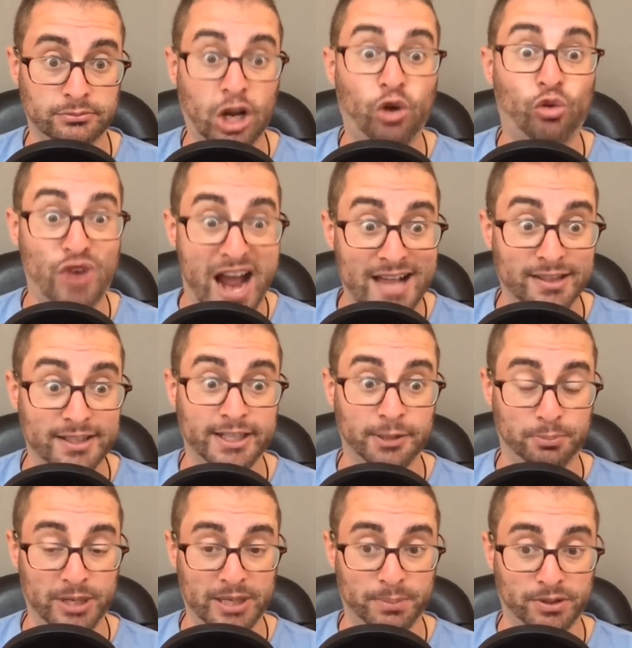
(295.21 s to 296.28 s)
rallying
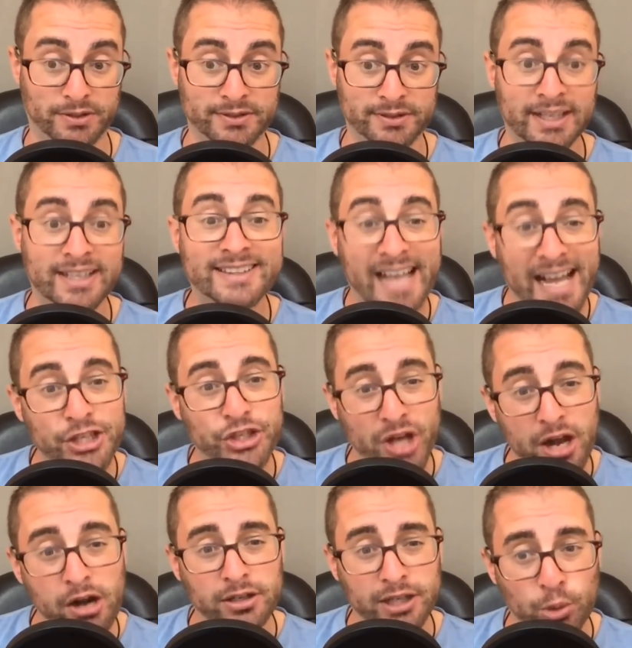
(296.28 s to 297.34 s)
people. That
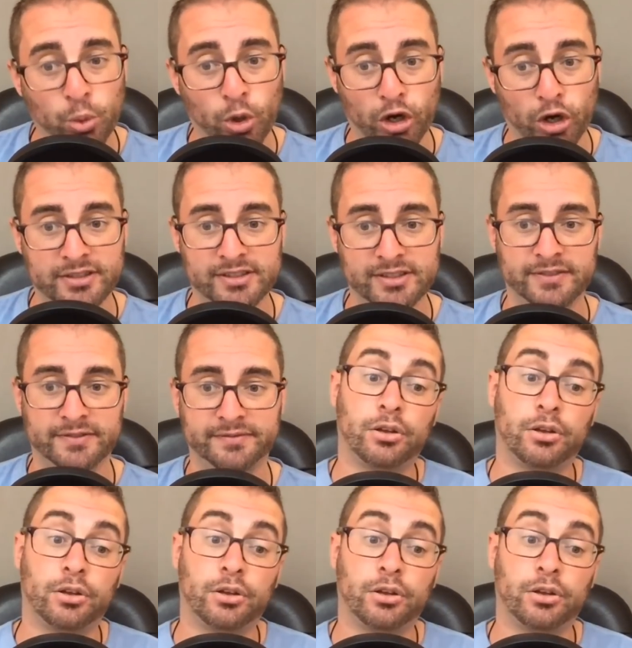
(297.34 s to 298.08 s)
generally works.